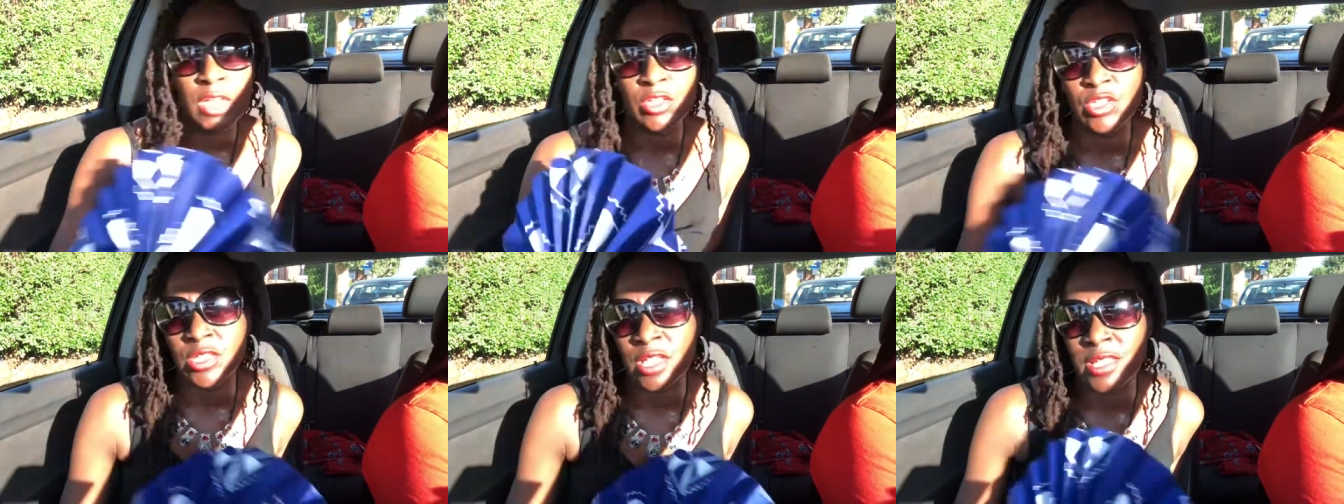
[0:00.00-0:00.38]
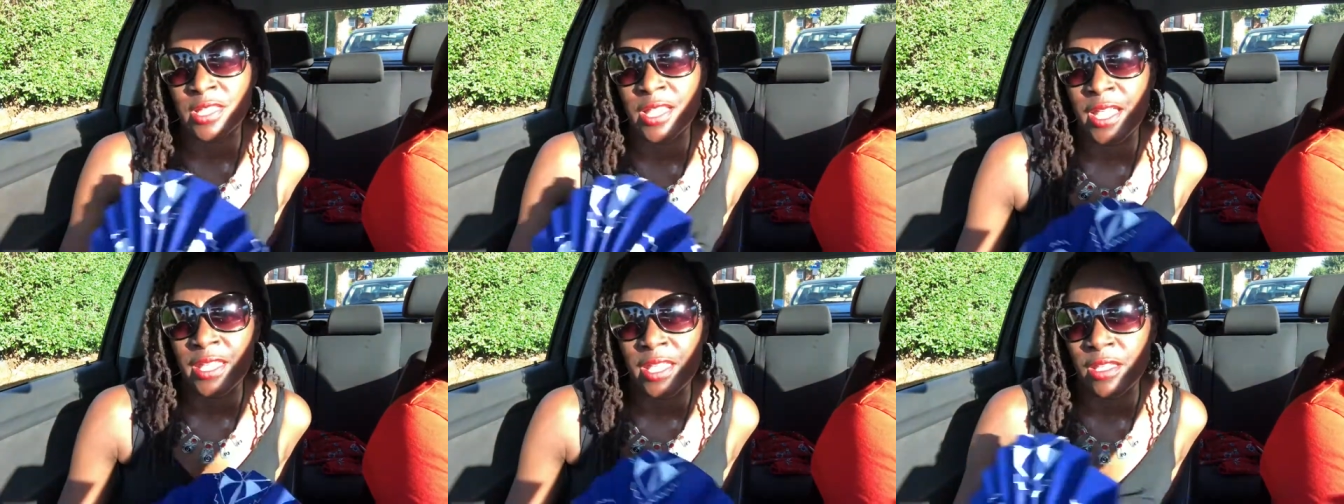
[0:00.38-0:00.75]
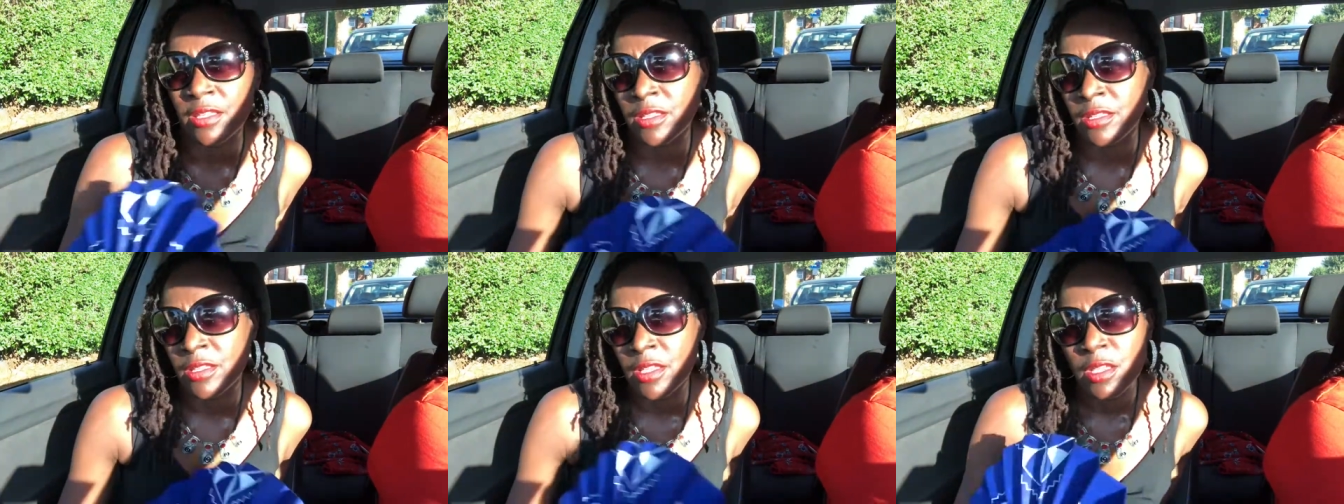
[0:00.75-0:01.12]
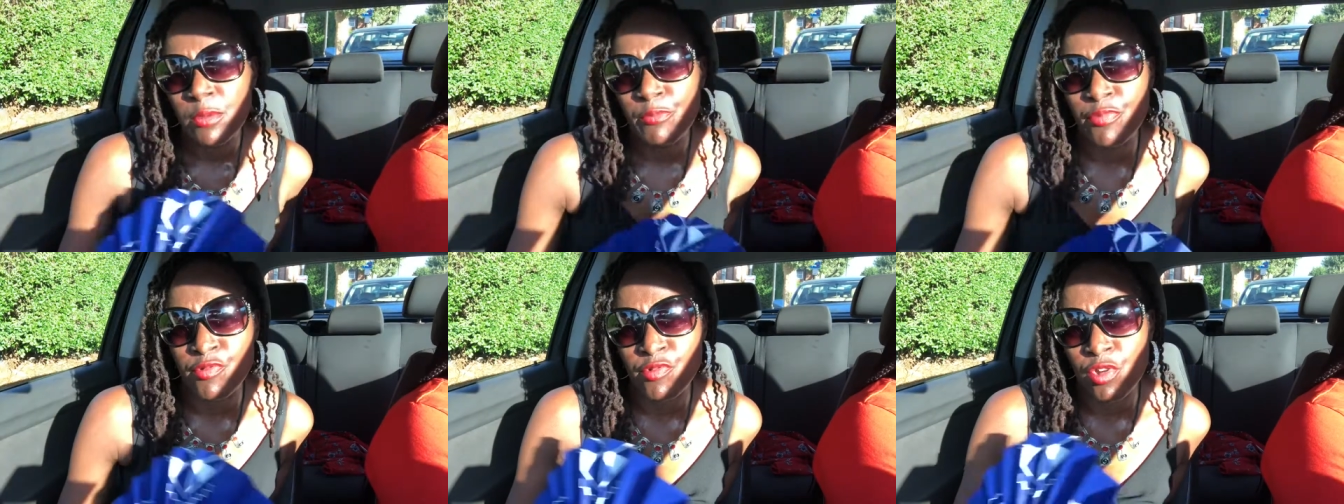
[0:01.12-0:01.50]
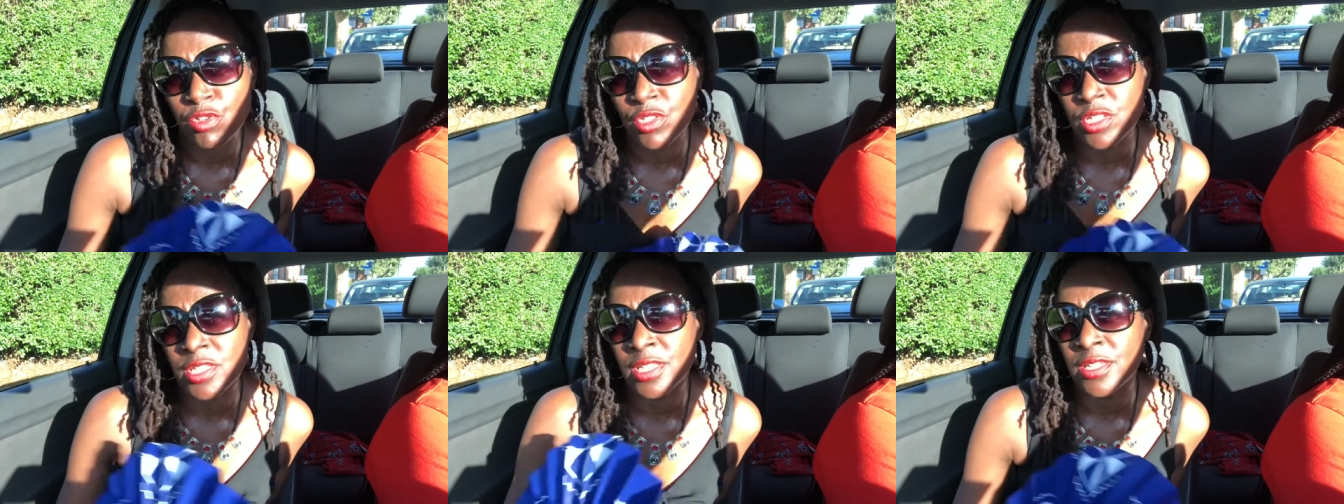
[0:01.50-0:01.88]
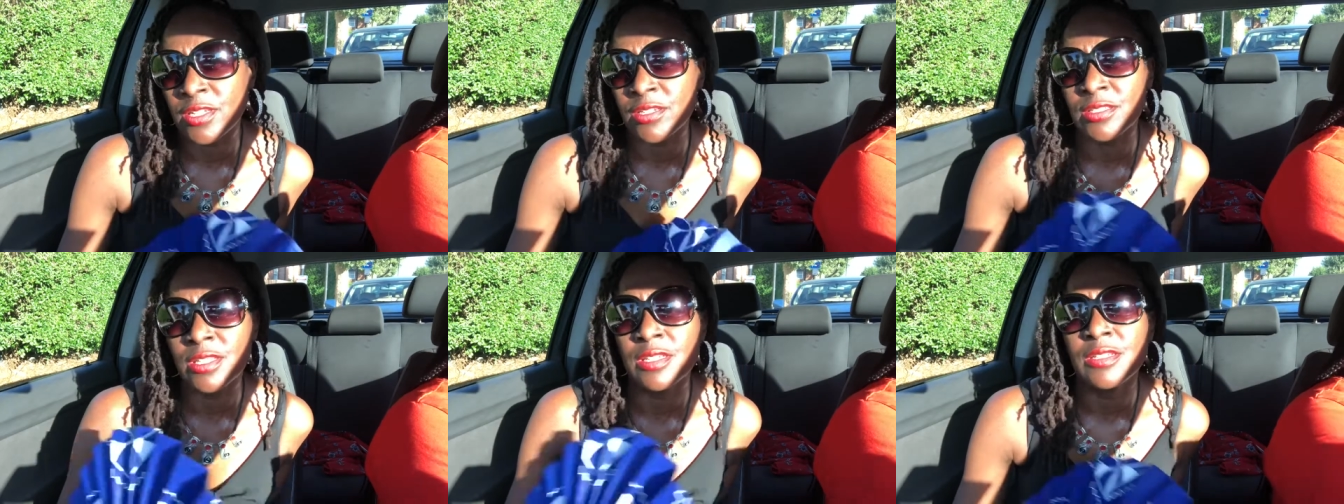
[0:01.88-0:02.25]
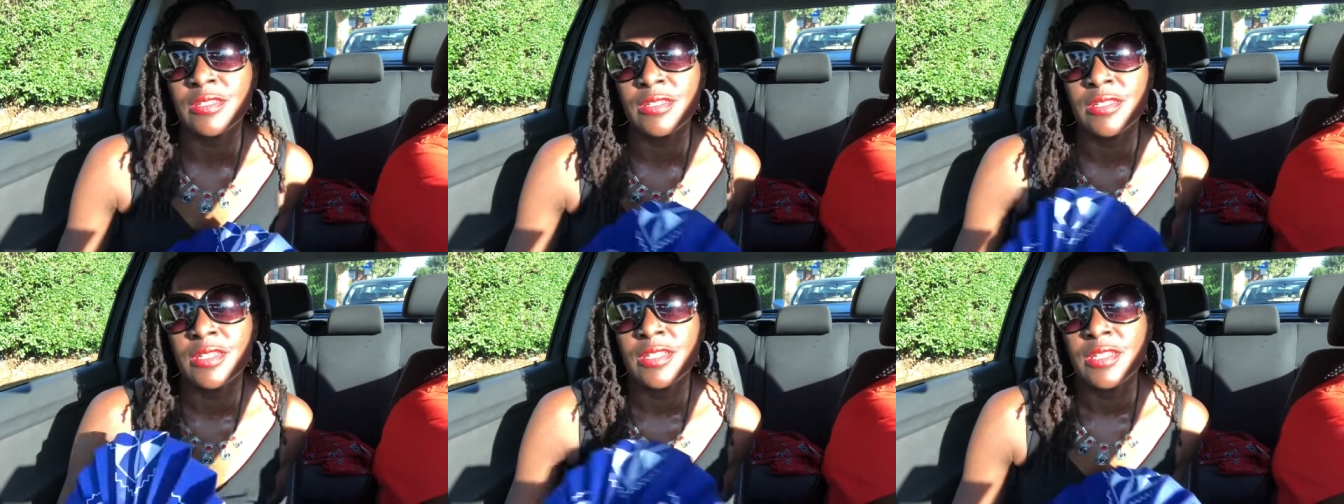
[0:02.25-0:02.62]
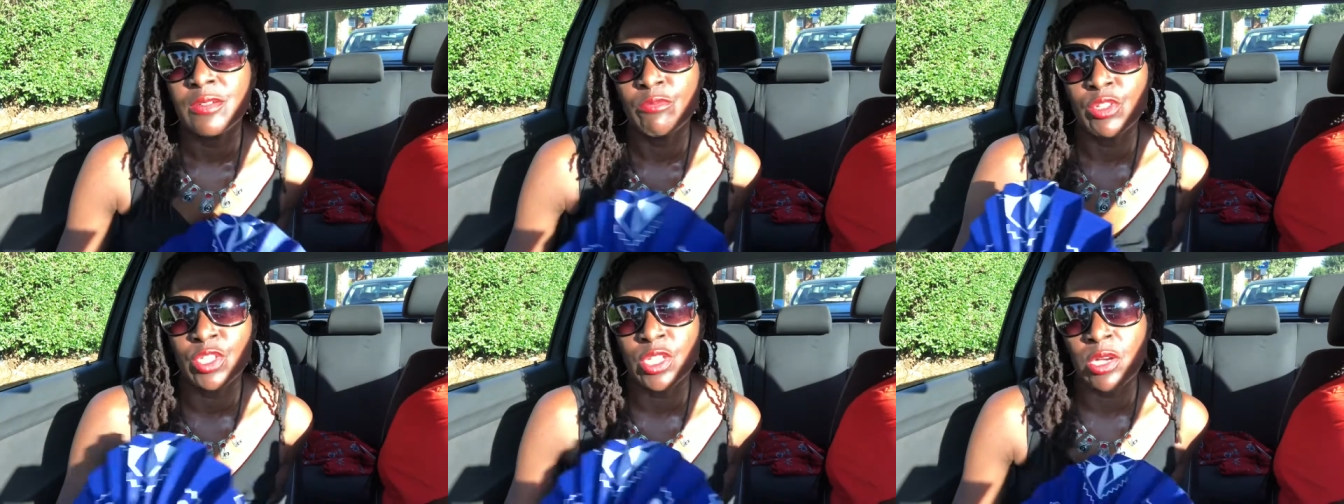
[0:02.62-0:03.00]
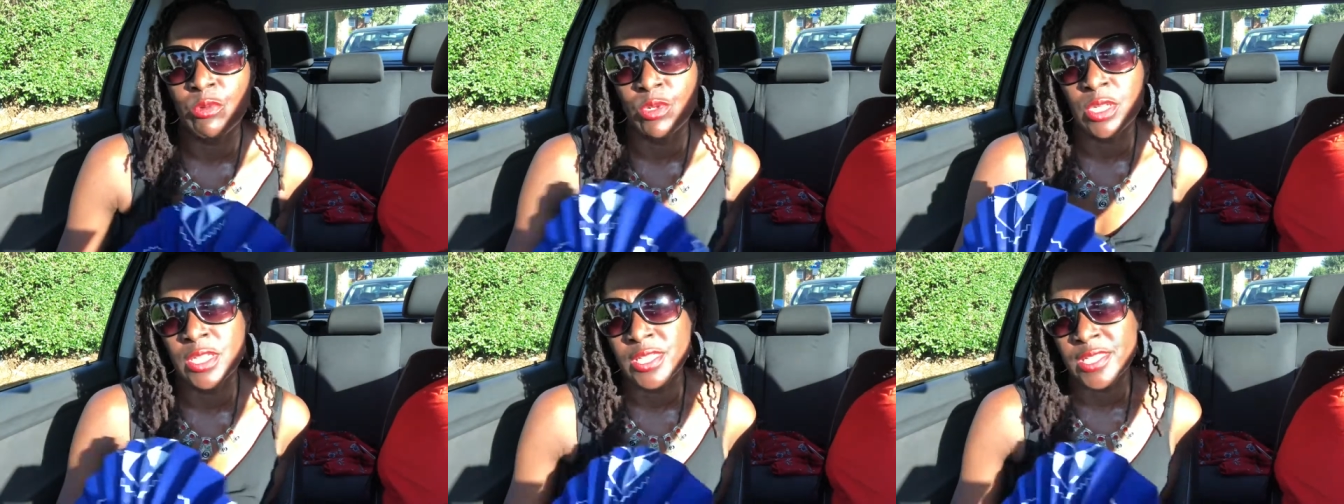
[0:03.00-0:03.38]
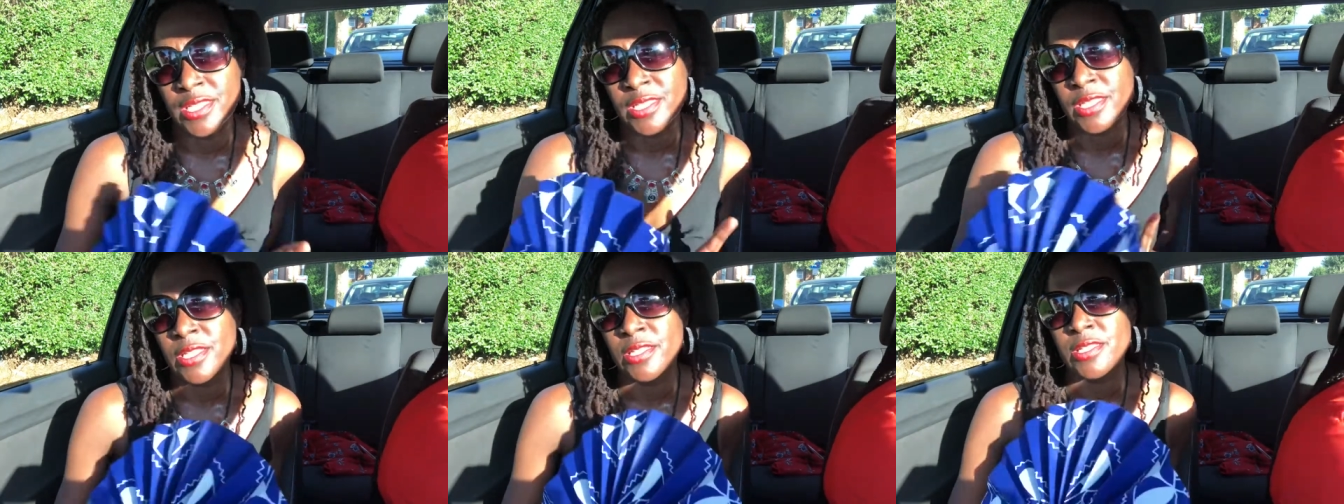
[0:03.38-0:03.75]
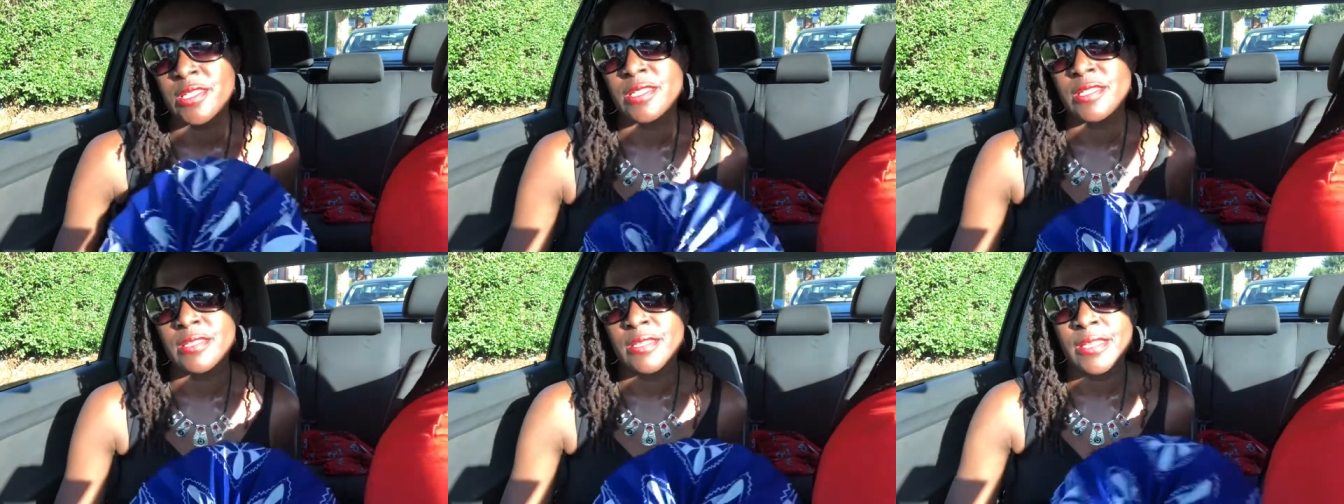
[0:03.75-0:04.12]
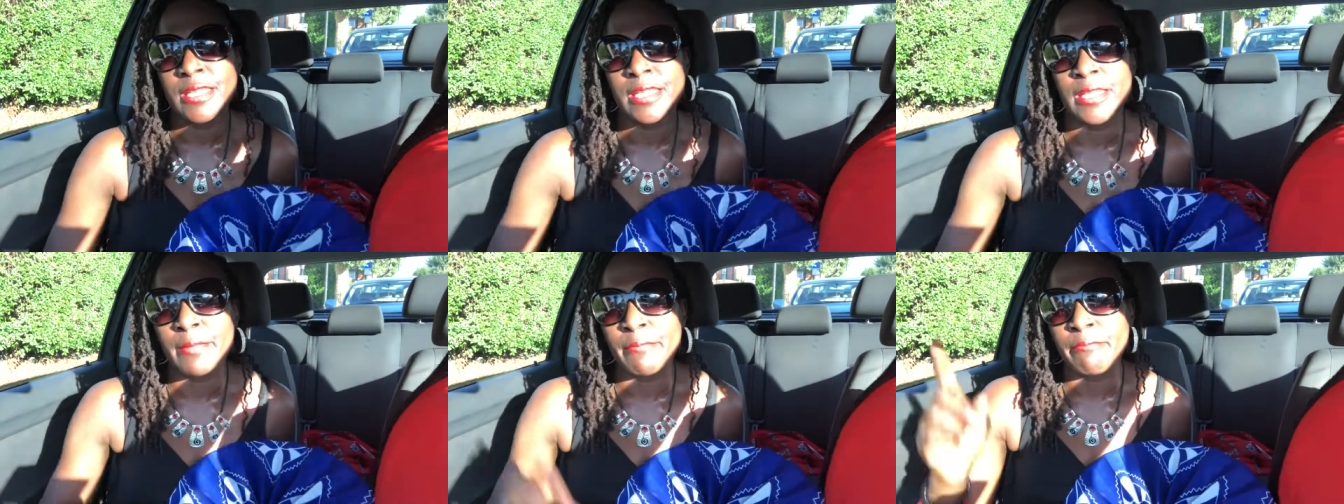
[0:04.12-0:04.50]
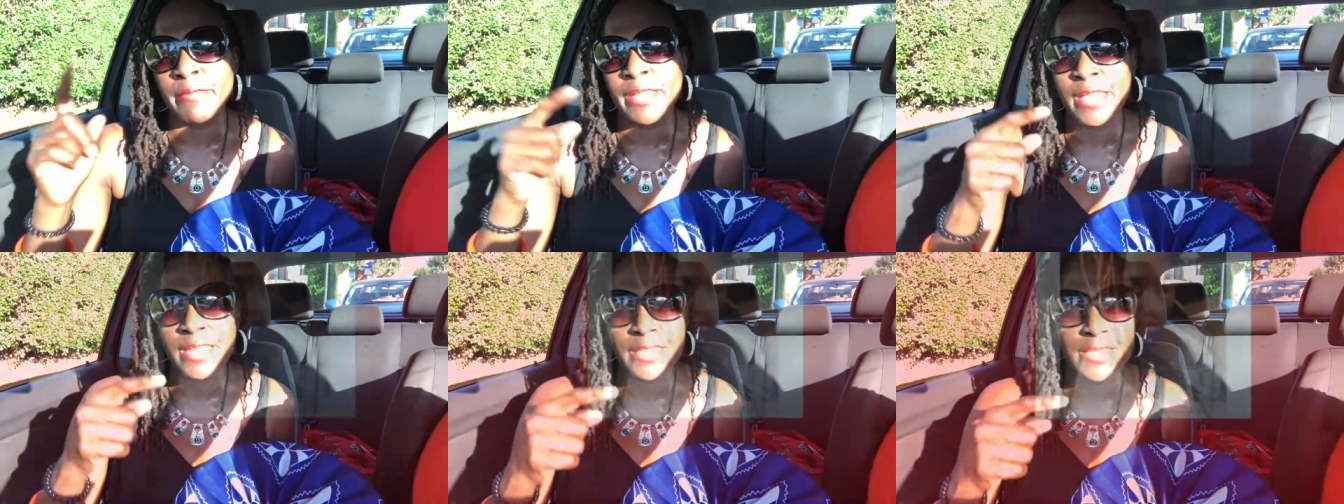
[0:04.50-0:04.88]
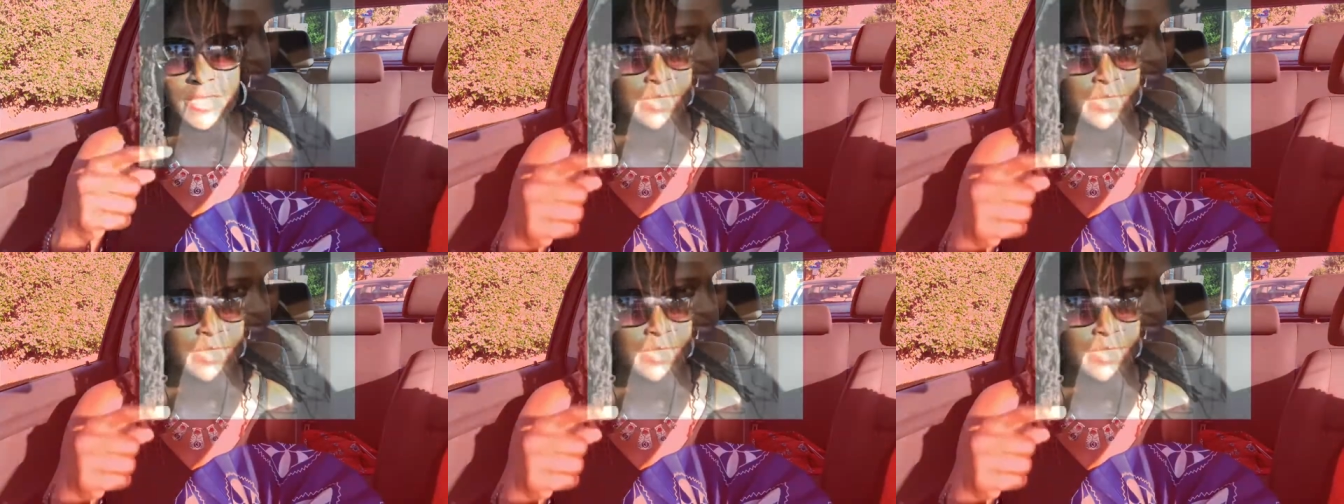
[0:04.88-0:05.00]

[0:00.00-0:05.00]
I just had like a bronzy colour, which I will insert in a minute.